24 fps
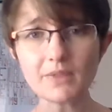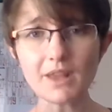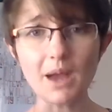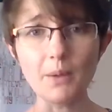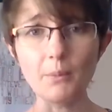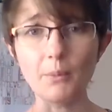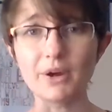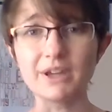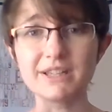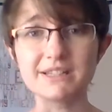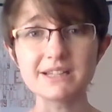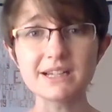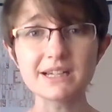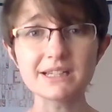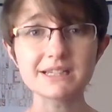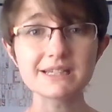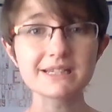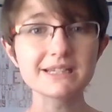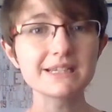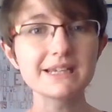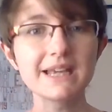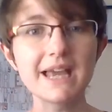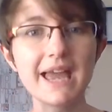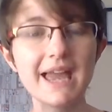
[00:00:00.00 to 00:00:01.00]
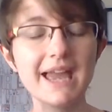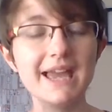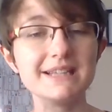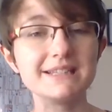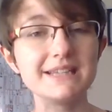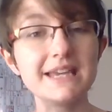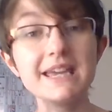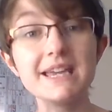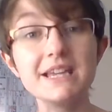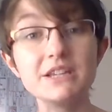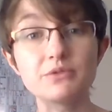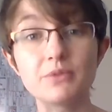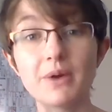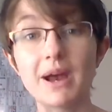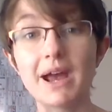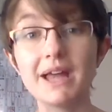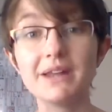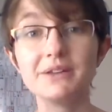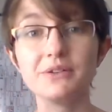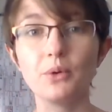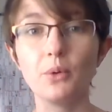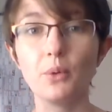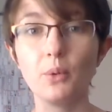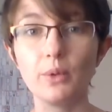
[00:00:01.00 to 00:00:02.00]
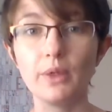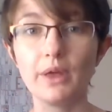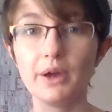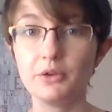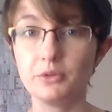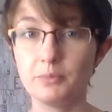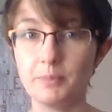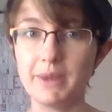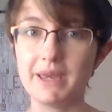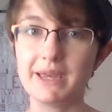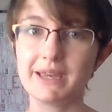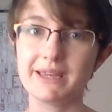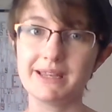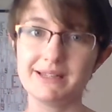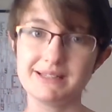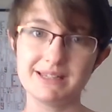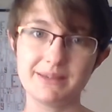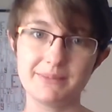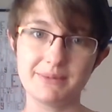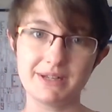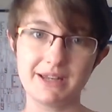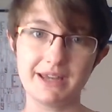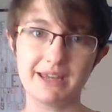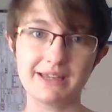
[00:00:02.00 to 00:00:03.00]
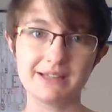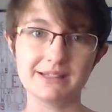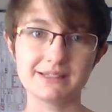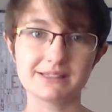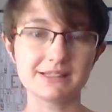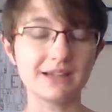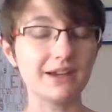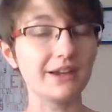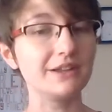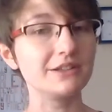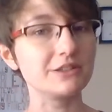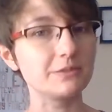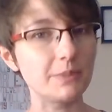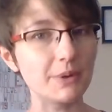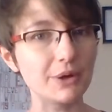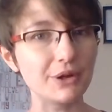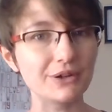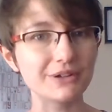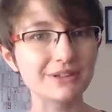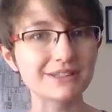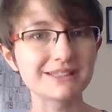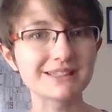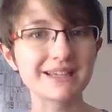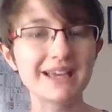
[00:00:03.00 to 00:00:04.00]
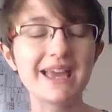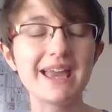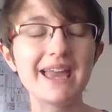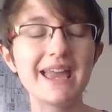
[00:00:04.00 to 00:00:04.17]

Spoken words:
And what he's done is he's read all those big intimidating science books.